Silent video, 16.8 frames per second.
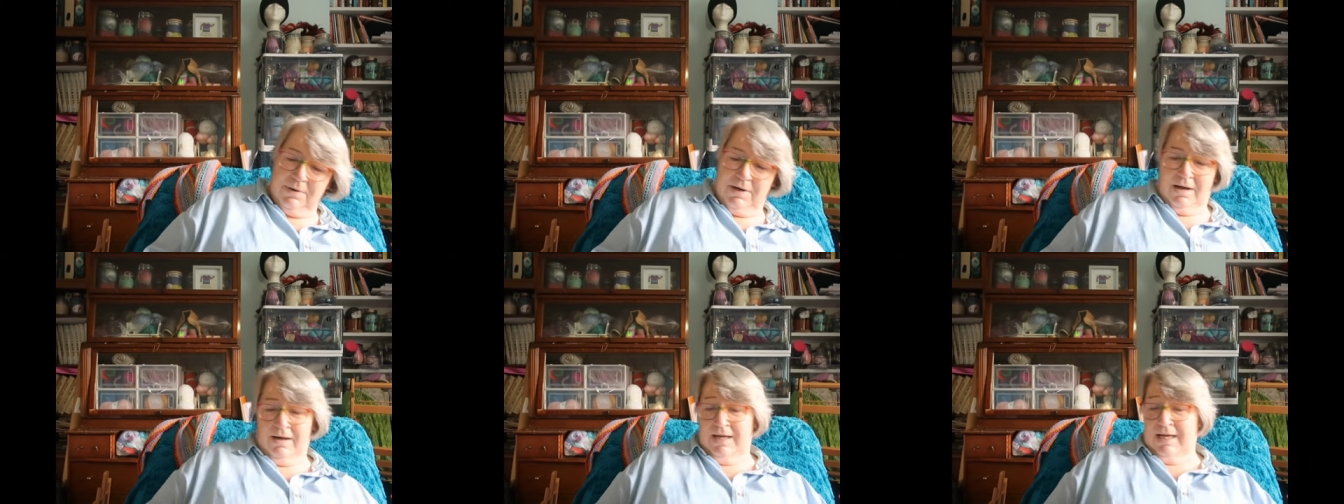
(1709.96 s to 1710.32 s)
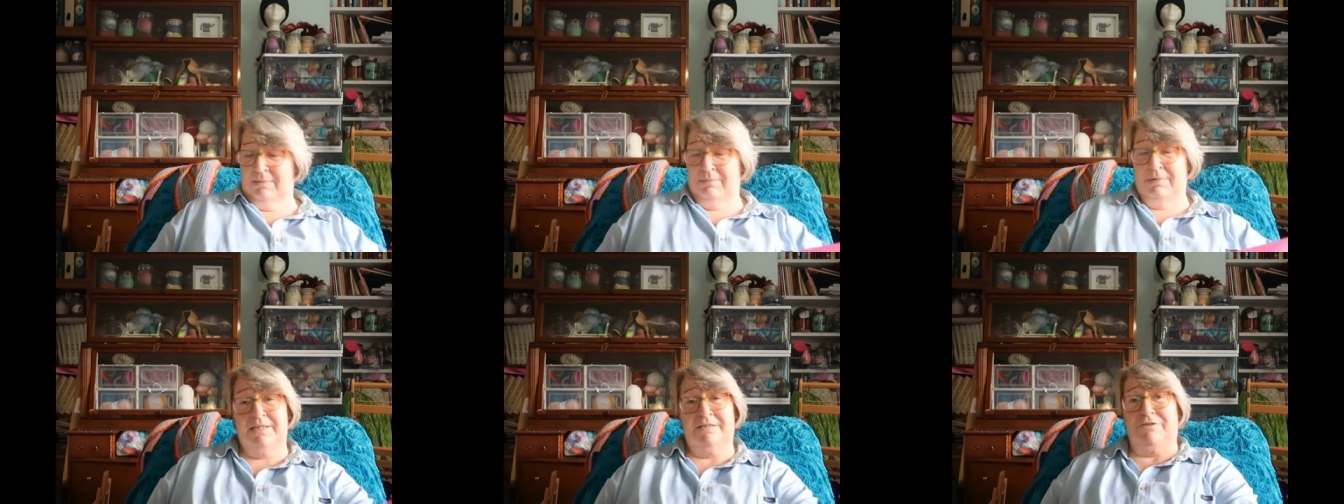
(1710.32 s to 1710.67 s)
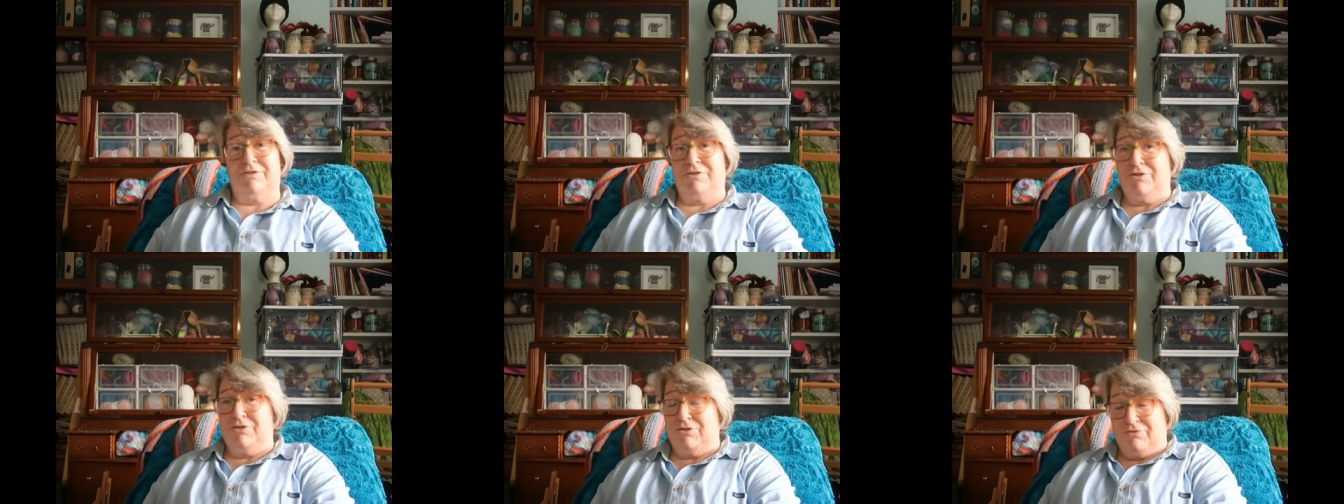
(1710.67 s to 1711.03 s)
but I am
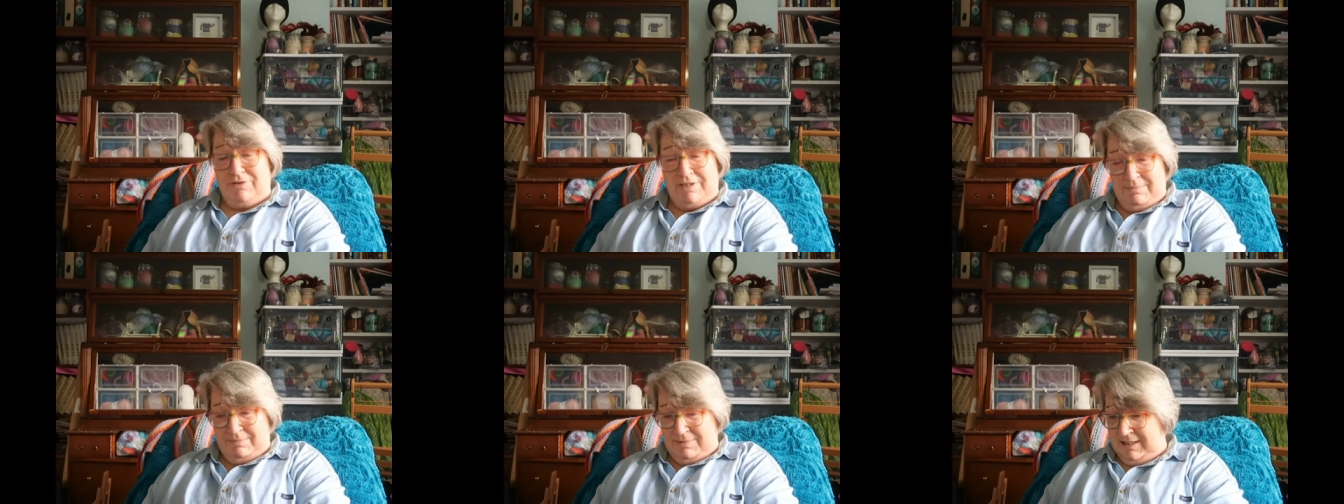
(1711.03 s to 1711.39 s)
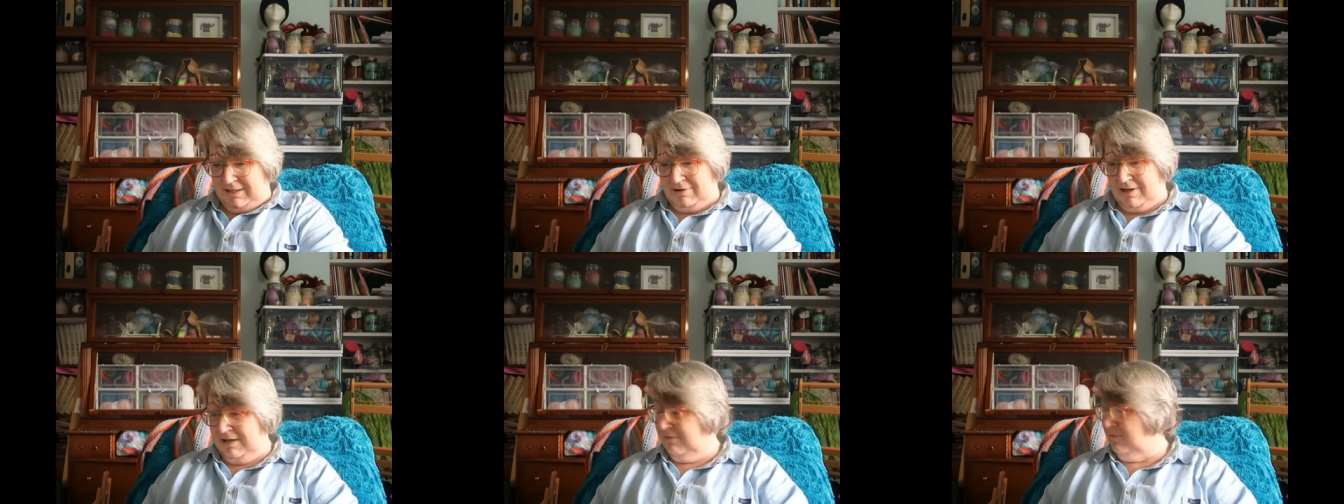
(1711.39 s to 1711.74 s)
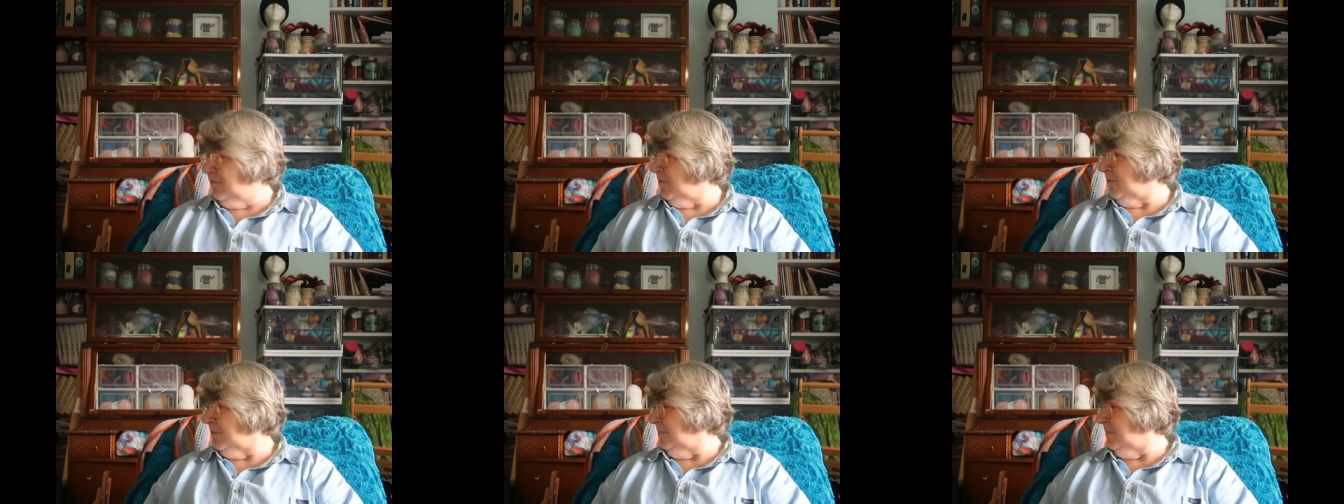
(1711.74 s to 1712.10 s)
extremely
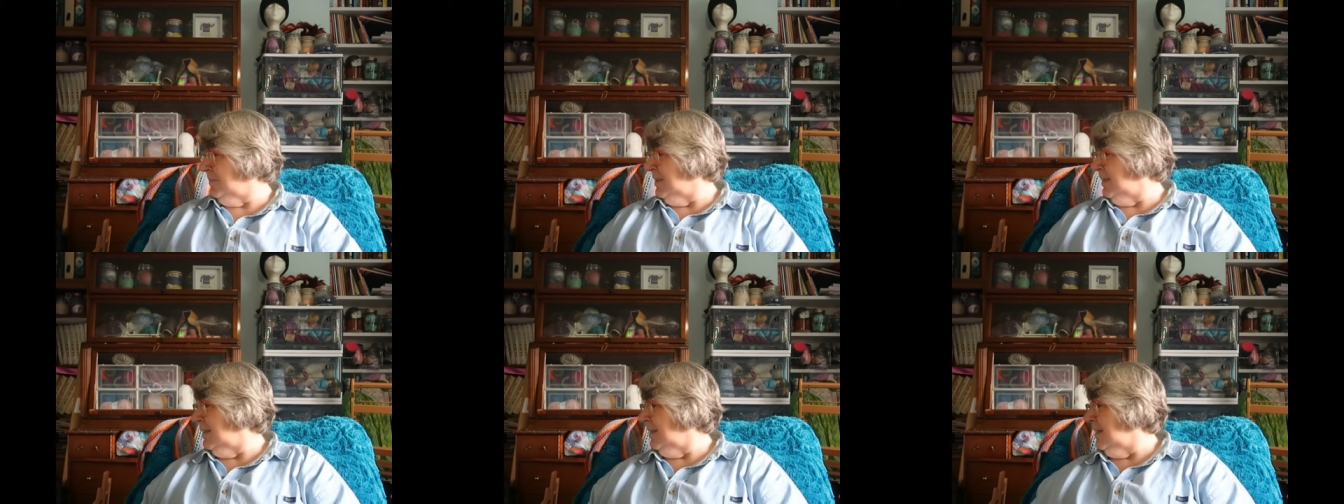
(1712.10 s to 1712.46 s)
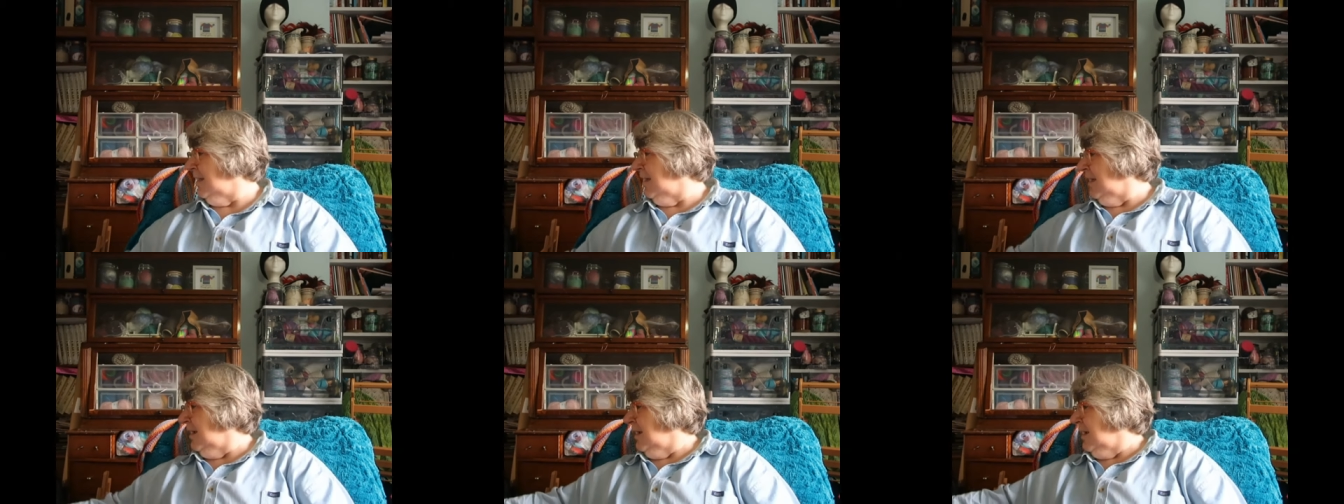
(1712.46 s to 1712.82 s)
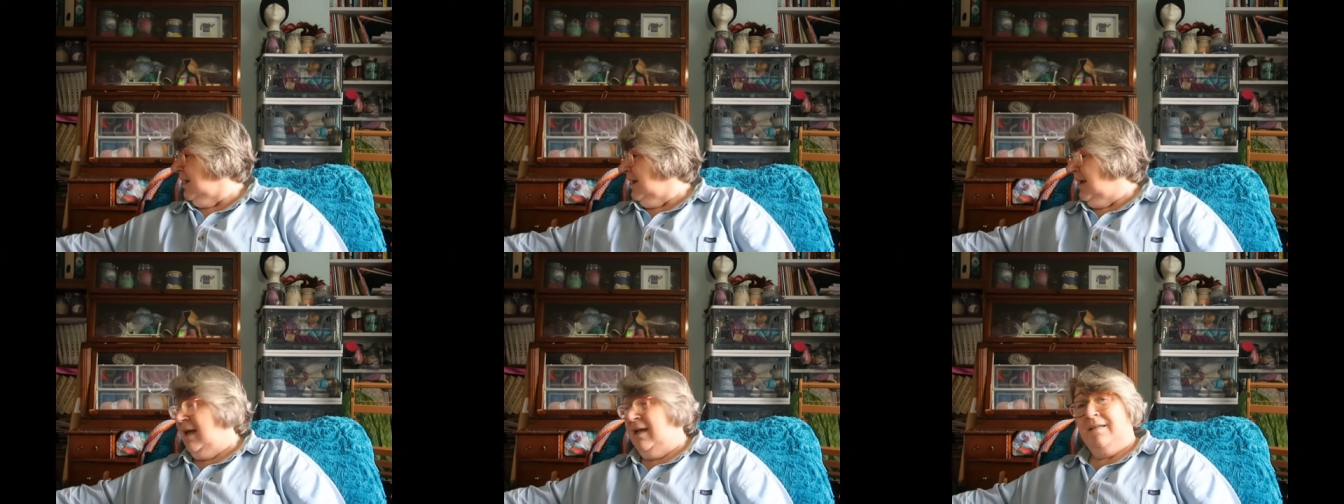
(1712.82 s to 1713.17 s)
grateful
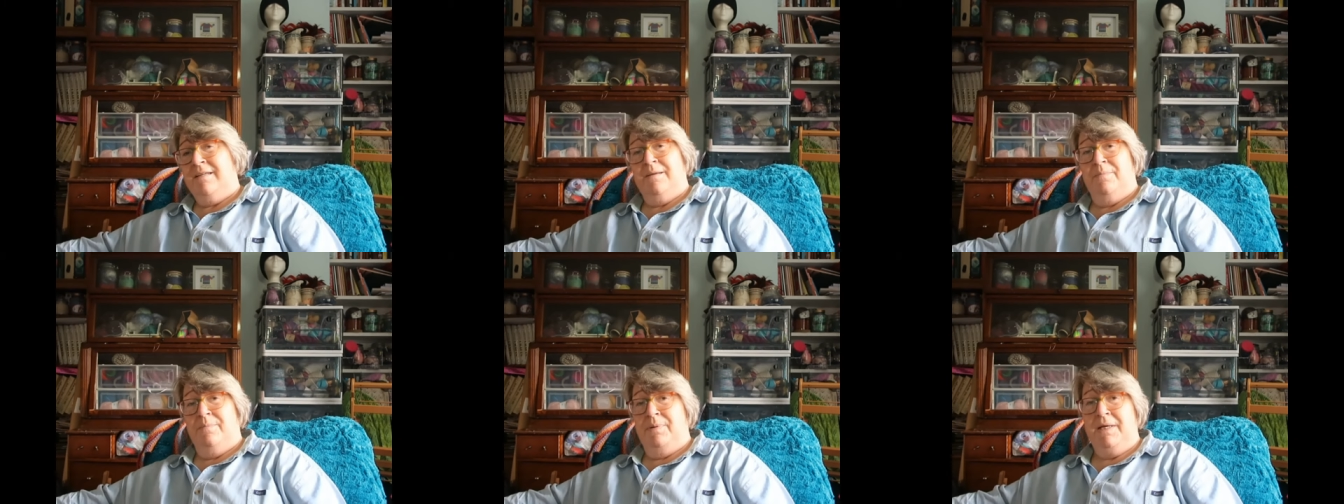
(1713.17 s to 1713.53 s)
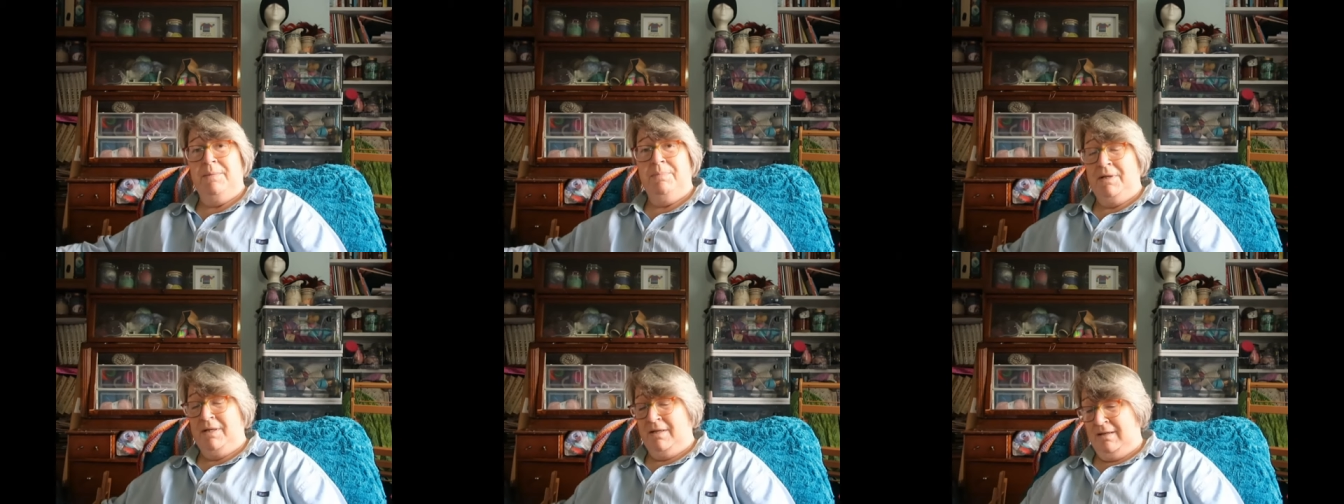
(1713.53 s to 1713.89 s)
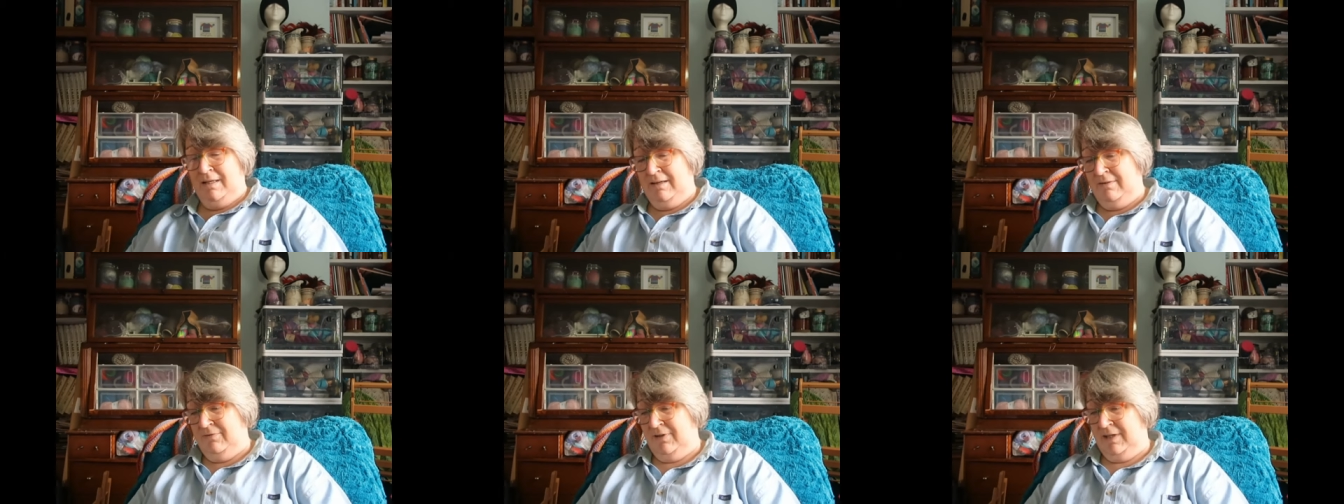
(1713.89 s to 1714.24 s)
and people are
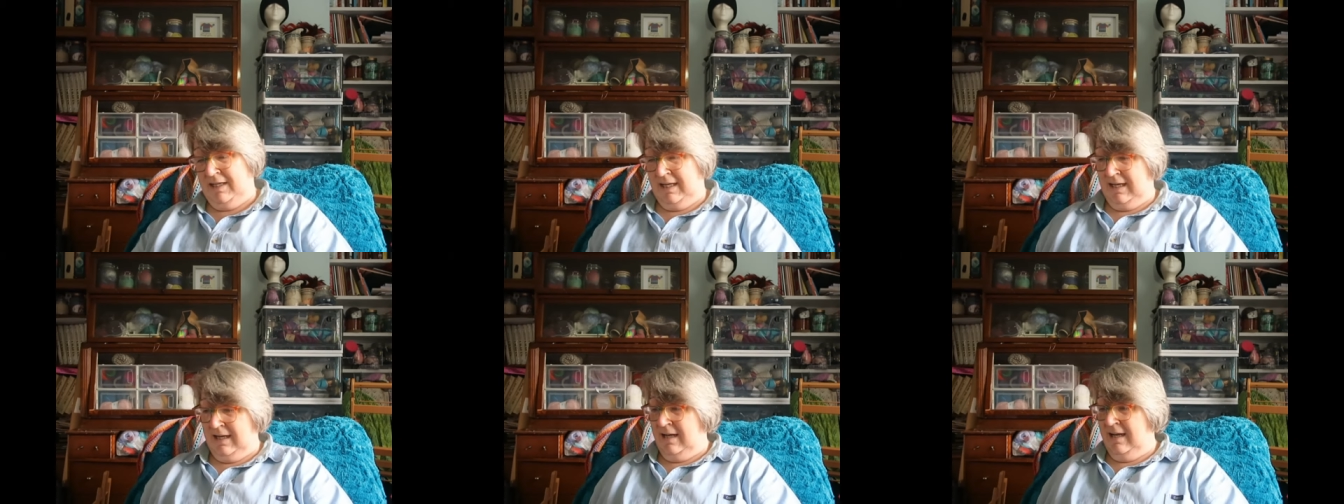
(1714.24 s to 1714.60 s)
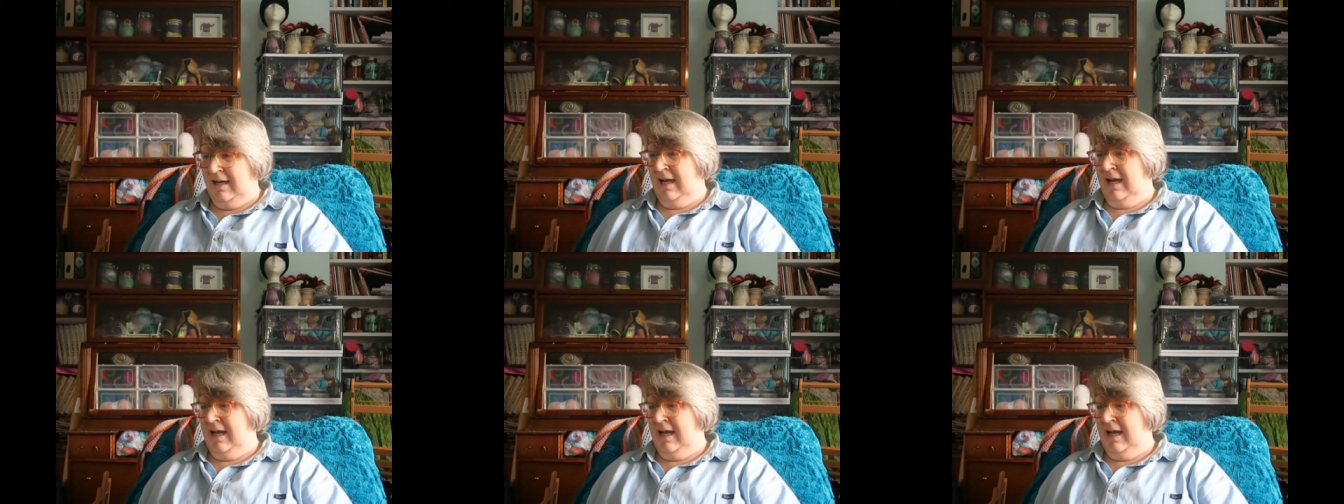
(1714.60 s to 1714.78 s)
lovely.